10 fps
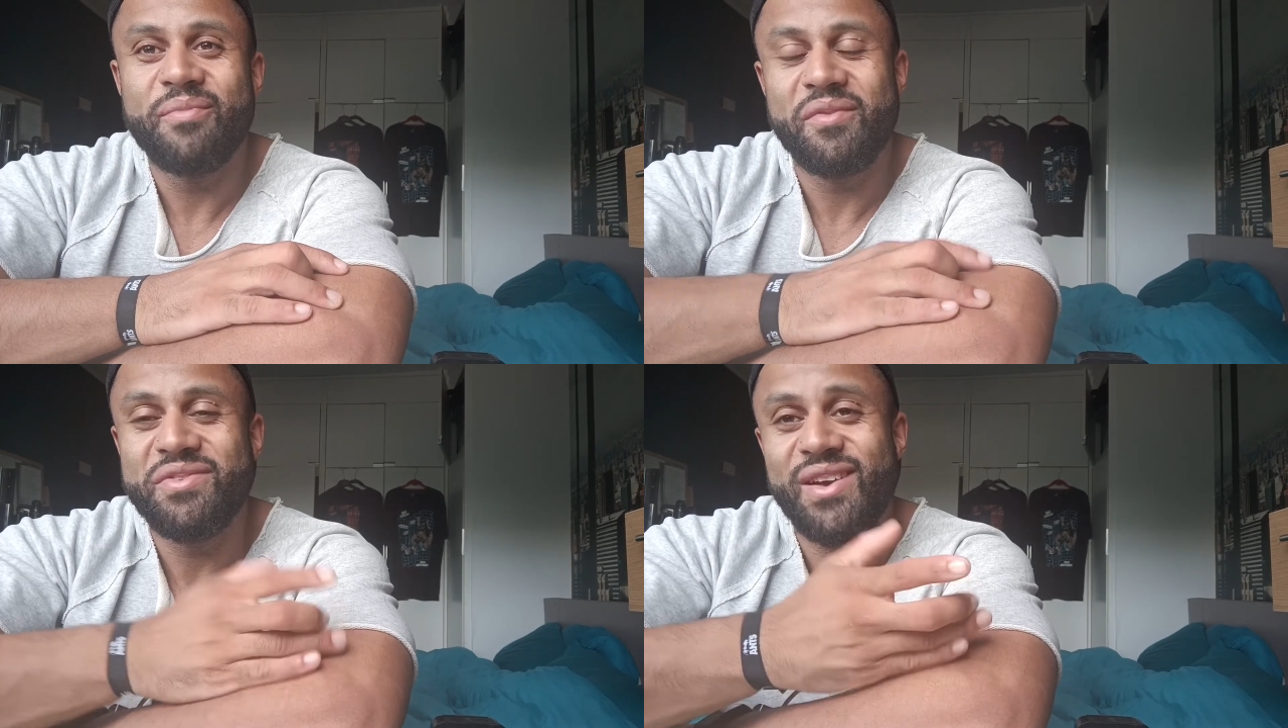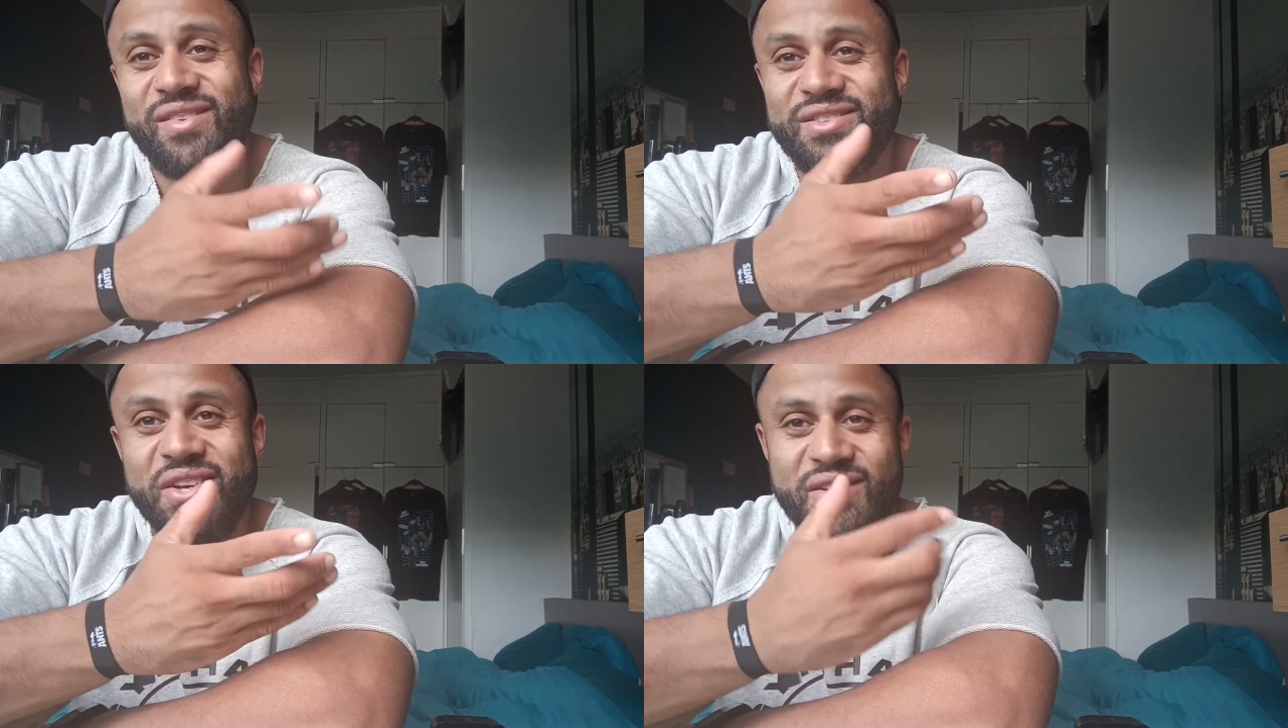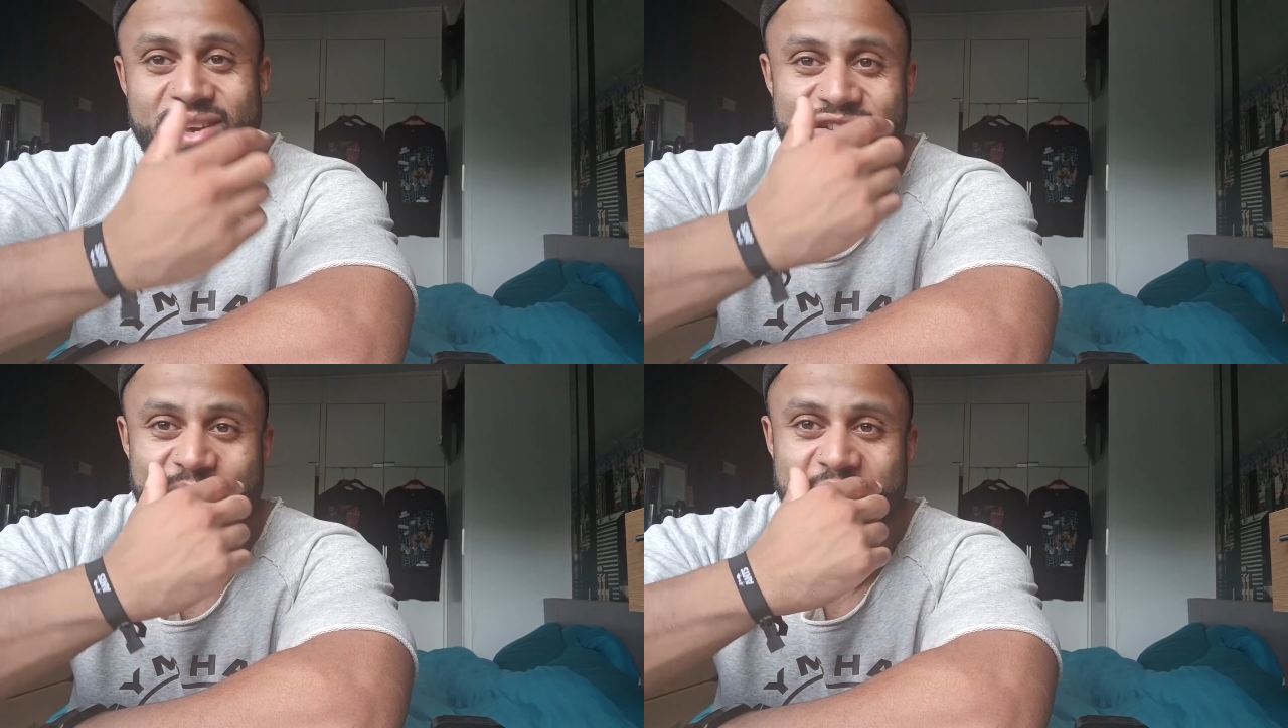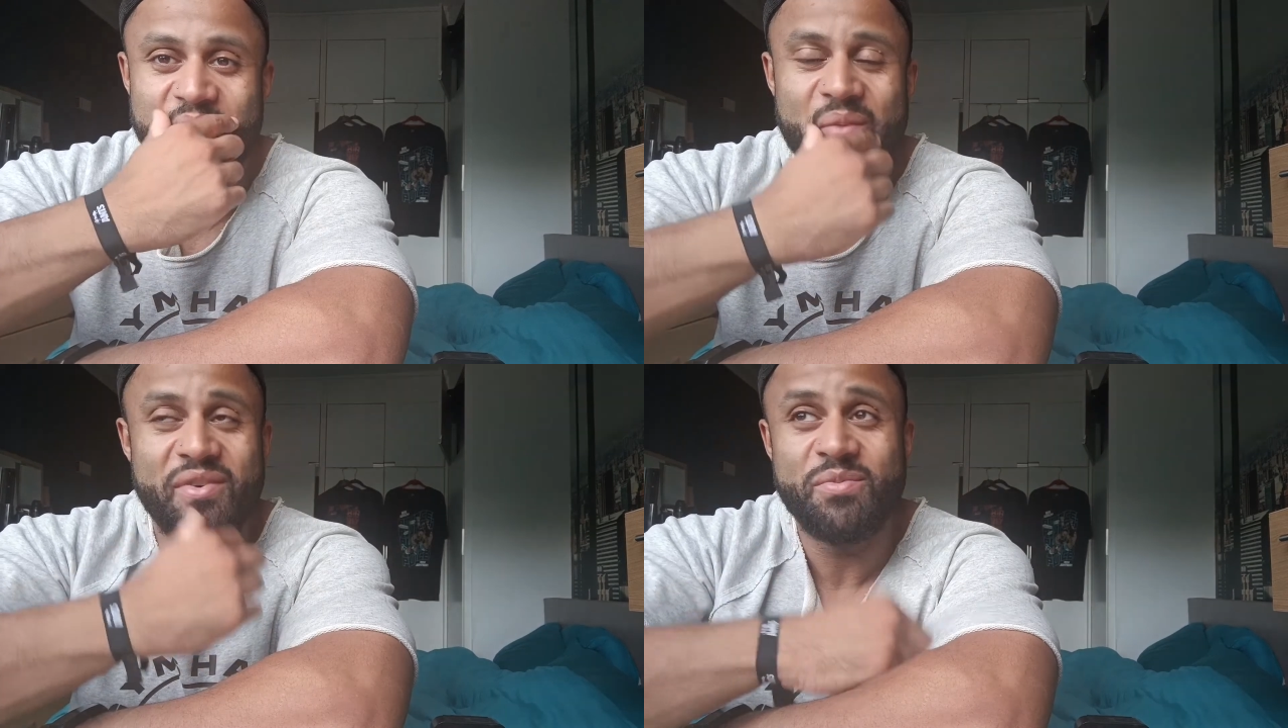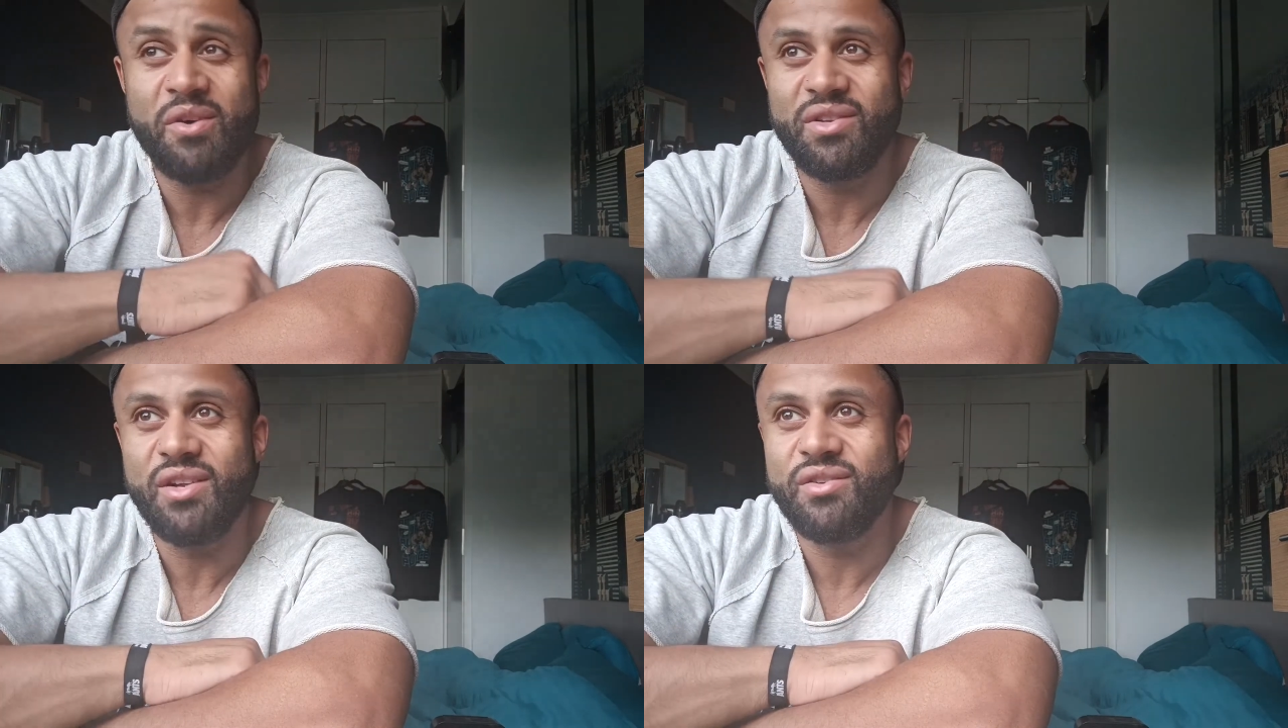Obviously, I had to turn it down because I'm on prep, but it
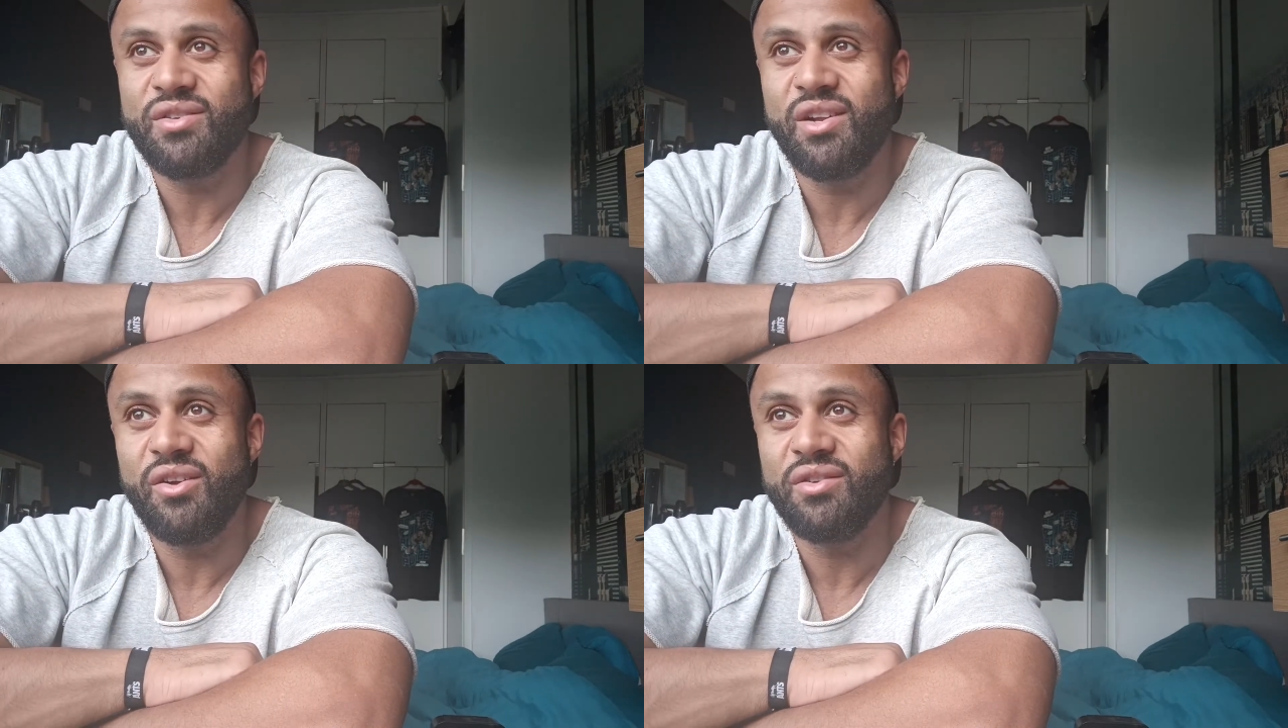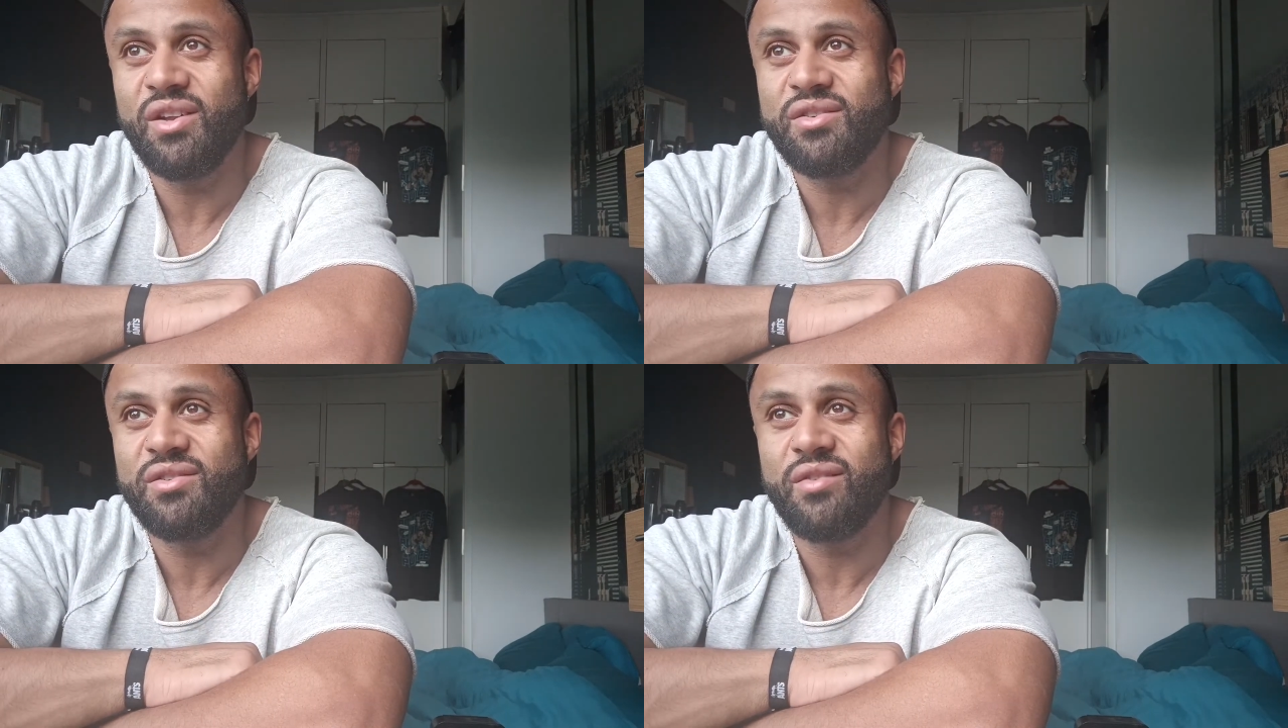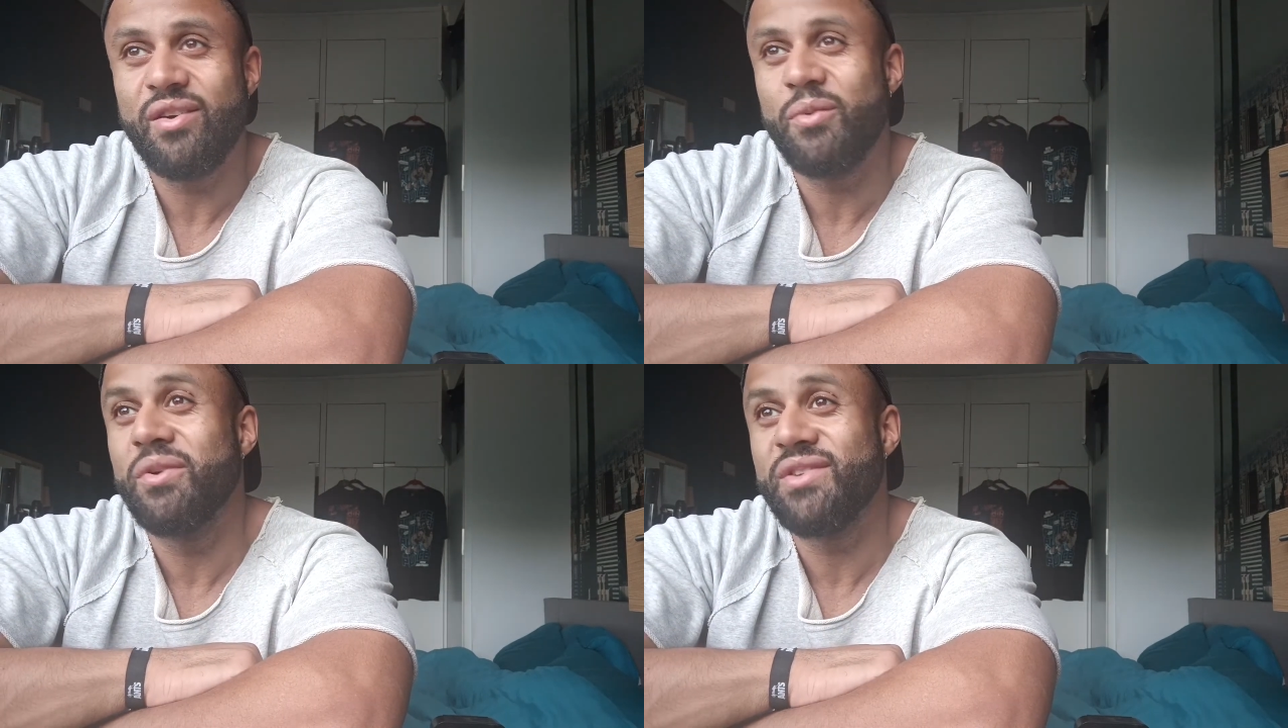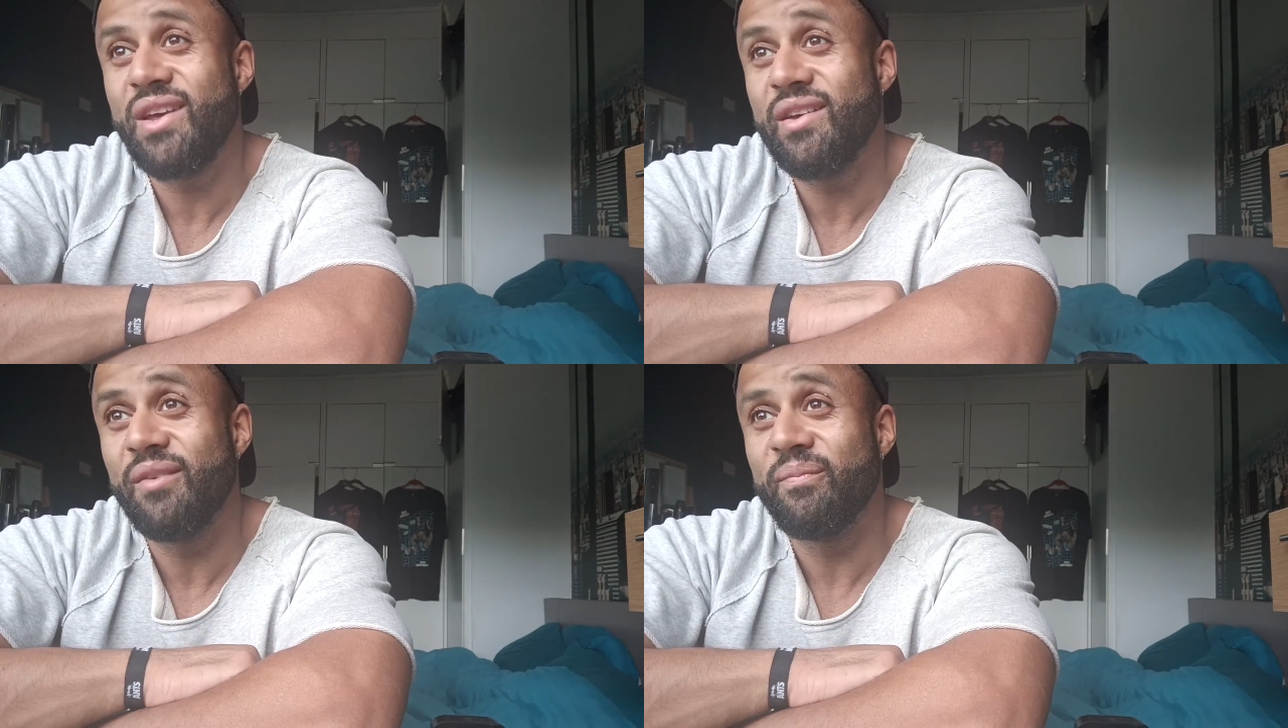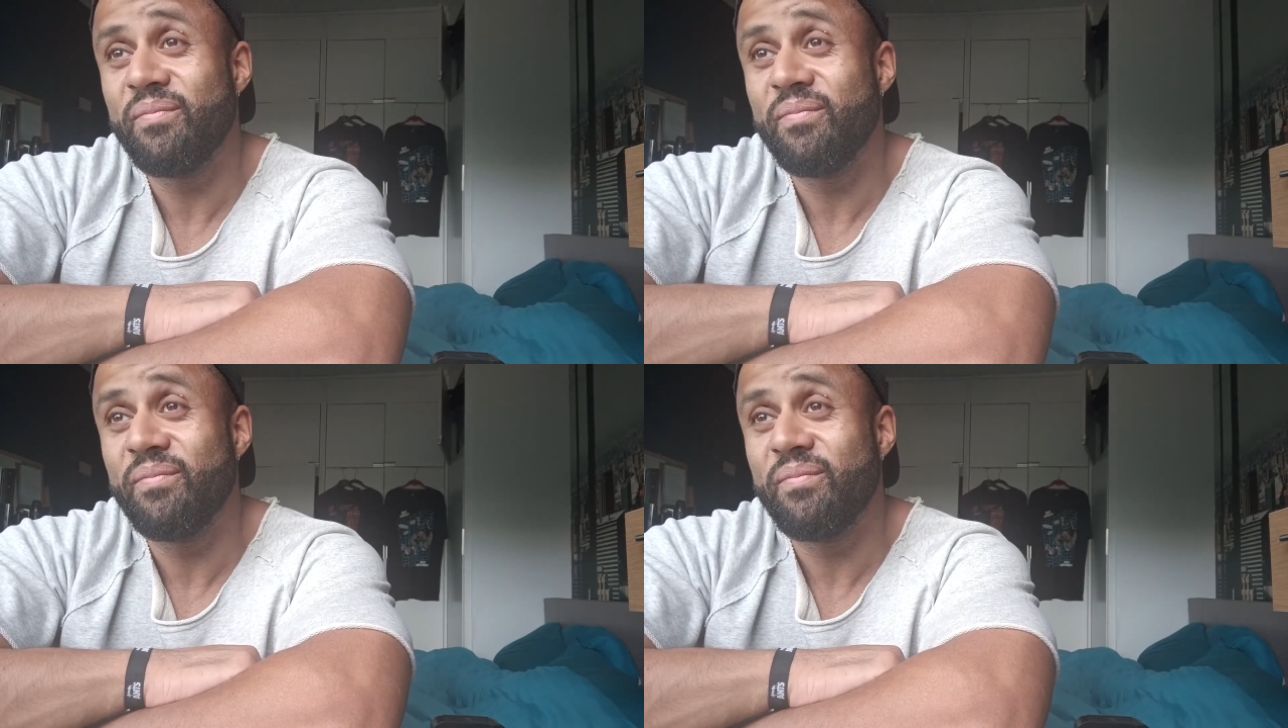smelled delicious and it looked delicious and I really wanted to eat it.